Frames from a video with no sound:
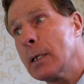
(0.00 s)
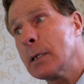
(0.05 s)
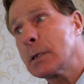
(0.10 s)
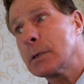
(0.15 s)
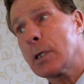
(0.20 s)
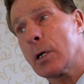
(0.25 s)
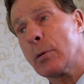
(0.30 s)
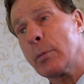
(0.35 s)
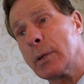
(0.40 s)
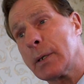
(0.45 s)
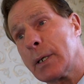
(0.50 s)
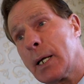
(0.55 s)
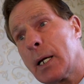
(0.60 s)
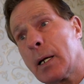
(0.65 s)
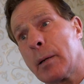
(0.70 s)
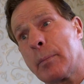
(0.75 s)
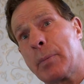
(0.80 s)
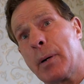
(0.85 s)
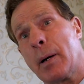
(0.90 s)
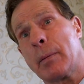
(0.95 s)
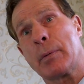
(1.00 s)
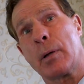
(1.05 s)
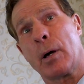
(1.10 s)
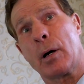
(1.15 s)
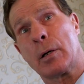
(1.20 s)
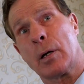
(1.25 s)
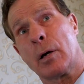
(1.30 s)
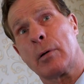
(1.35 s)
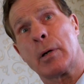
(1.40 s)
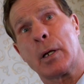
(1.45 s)
So I went down a pub that
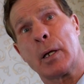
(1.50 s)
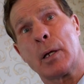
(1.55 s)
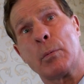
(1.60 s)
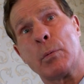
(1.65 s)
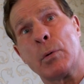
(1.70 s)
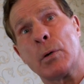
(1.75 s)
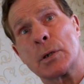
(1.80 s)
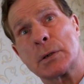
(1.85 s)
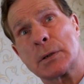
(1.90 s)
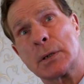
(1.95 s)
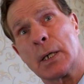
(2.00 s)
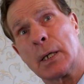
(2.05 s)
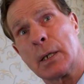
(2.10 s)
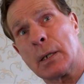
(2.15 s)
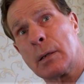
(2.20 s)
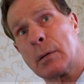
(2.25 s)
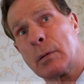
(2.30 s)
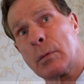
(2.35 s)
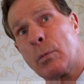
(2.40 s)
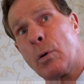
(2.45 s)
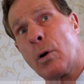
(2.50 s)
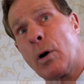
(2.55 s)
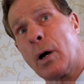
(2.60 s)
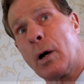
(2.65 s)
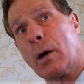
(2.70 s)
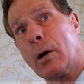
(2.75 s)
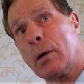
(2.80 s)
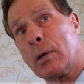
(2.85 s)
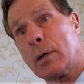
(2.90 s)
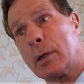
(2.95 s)
I know that he works at, White
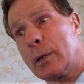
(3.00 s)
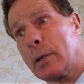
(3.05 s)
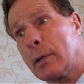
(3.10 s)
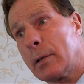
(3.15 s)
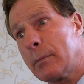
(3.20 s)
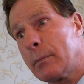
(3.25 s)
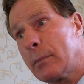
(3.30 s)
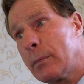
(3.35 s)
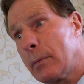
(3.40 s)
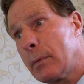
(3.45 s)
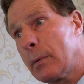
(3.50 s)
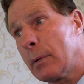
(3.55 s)
Hart in